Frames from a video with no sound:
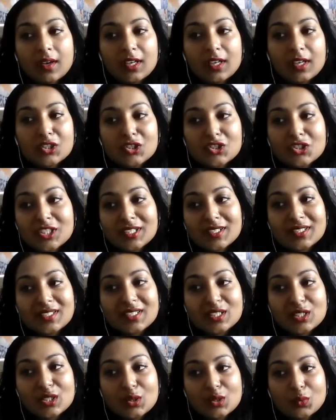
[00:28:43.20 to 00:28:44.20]
it's
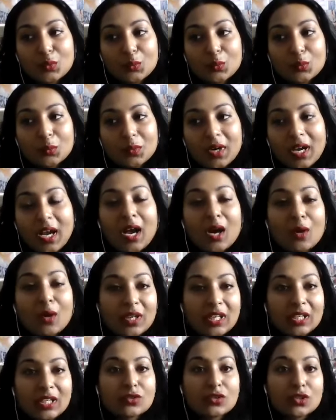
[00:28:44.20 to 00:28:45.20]
just how
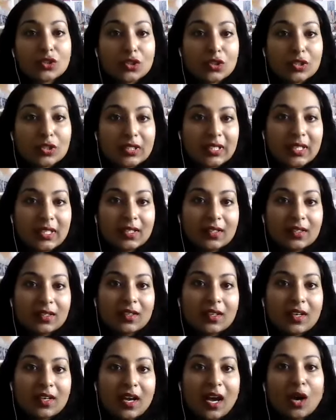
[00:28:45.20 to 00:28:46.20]
we introduce it and
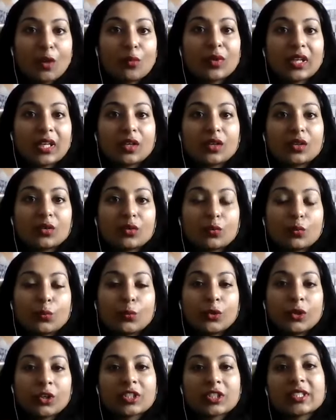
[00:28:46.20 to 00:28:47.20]
how we can
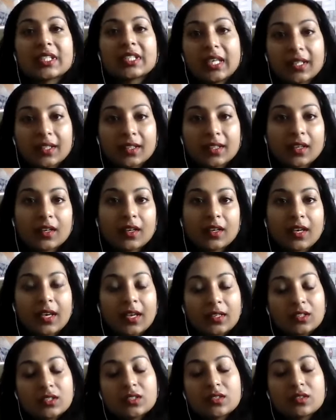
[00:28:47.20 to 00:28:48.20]
work together
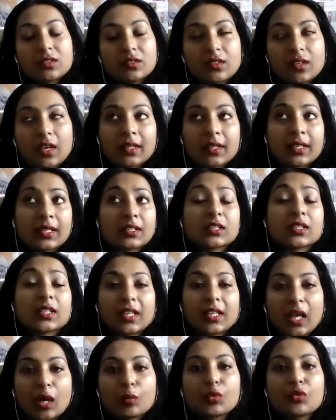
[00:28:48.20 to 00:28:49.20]
and I guess
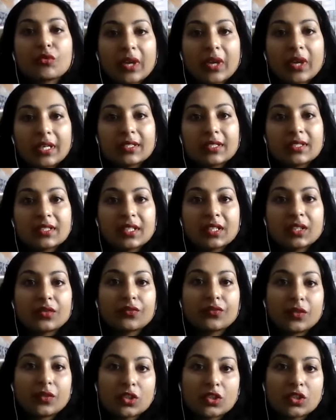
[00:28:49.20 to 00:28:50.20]
collaborate in
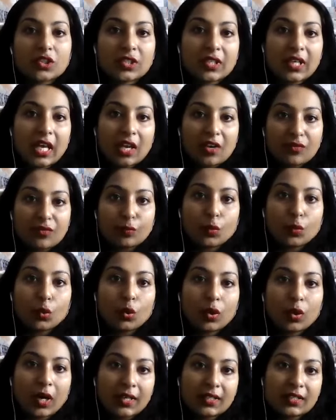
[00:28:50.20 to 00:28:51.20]
the future to have
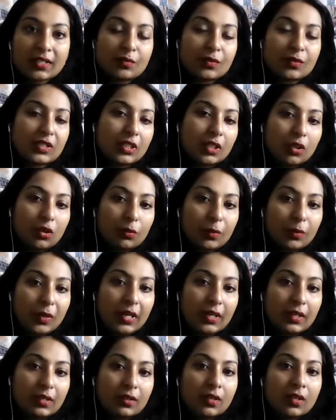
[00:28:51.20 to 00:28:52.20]
more items that are
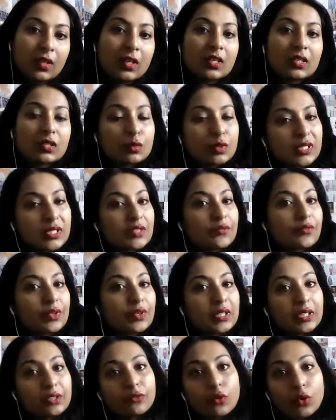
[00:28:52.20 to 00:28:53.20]
made
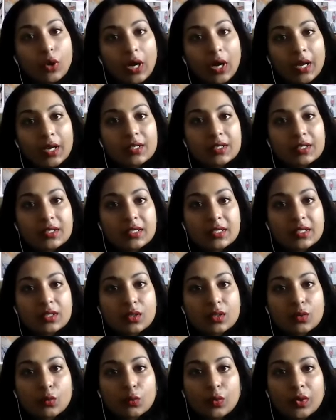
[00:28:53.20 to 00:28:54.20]
specifically for
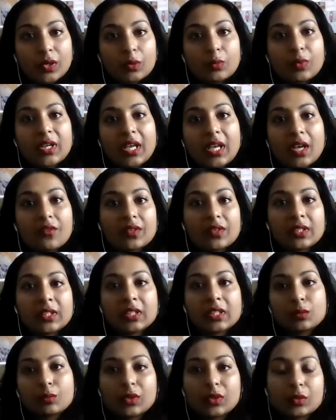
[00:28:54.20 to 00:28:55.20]
us, where we have a
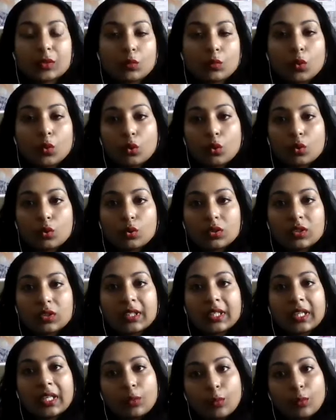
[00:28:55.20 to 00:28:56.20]
little bit more
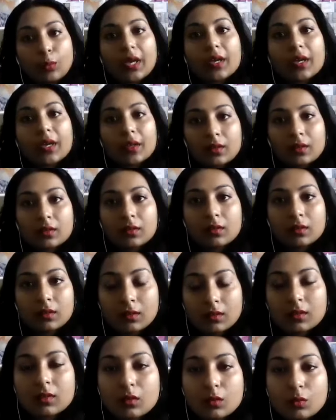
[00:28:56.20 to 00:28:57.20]
leeway,
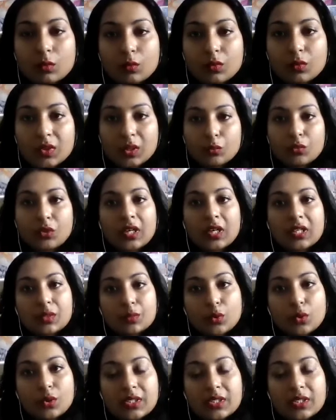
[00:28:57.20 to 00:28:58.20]
the price
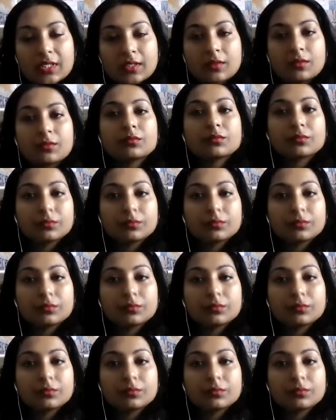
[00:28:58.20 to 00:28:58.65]
points.